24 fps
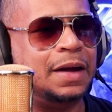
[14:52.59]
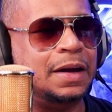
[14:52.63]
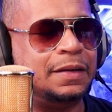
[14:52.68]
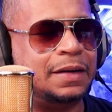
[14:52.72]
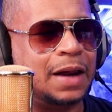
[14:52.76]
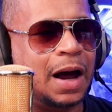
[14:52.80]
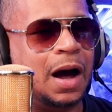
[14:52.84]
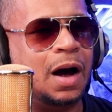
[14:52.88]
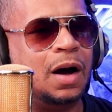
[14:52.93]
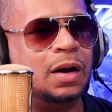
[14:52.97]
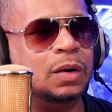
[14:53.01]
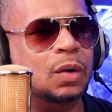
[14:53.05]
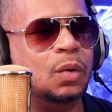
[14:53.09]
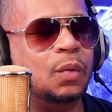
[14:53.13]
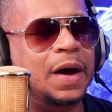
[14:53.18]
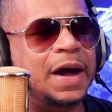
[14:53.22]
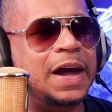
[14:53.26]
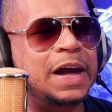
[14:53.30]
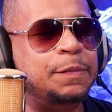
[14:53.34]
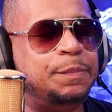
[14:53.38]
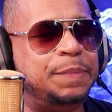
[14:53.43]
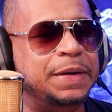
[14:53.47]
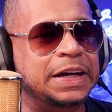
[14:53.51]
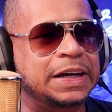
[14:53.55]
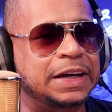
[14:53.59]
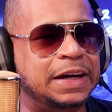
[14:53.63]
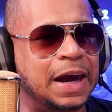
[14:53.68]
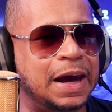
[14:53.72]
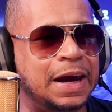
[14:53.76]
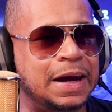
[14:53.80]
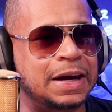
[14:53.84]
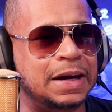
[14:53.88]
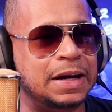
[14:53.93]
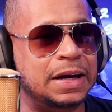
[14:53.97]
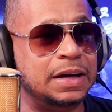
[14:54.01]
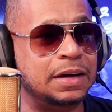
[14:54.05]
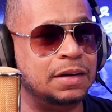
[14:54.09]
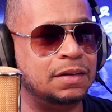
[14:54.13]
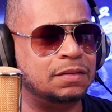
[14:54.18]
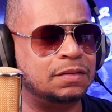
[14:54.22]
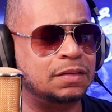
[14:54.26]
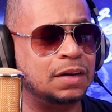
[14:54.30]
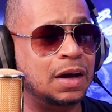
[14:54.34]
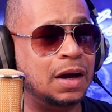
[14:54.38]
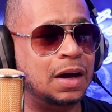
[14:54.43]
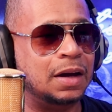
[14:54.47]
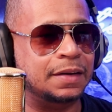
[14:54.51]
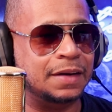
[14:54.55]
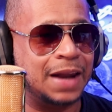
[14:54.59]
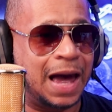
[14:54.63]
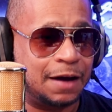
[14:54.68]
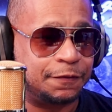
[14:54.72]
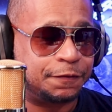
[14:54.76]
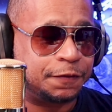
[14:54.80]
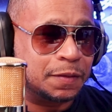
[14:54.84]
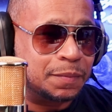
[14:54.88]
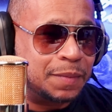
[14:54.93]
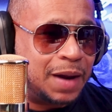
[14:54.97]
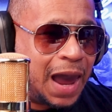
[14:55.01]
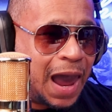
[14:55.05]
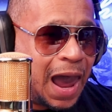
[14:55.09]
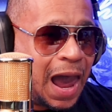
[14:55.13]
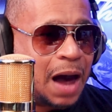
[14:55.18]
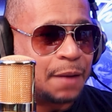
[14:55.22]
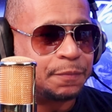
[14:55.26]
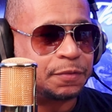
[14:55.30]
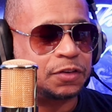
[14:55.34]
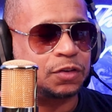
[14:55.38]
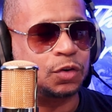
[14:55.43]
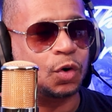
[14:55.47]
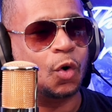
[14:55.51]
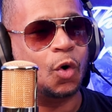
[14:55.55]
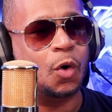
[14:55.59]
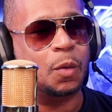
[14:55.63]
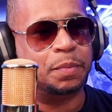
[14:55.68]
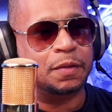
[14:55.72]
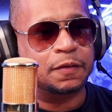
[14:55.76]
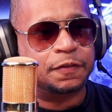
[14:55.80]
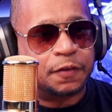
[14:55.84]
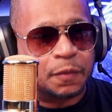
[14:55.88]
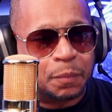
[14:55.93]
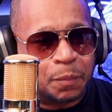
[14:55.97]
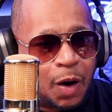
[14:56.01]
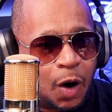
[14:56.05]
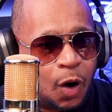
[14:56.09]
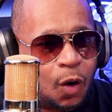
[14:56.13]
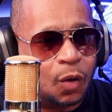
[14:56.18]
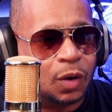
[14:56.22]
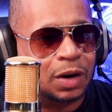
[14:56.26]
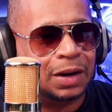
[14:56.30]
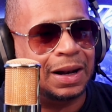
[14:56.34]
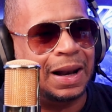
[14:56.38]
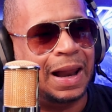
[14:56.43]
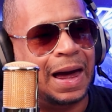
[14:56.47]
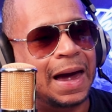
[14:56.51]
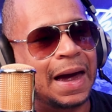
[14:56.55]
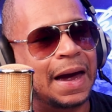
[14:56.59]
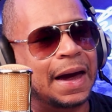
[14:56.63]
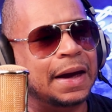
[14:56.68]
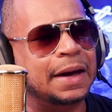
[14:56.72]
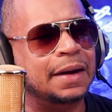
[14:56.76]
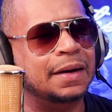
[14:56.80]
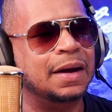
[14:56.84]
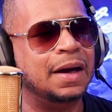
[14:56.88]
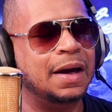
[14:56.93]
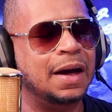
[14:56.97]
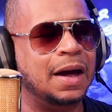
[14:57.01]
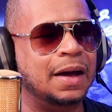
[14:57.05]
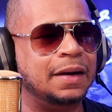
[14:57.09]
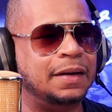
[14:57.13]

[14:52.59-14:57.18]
they download APKs not from the app store but from online.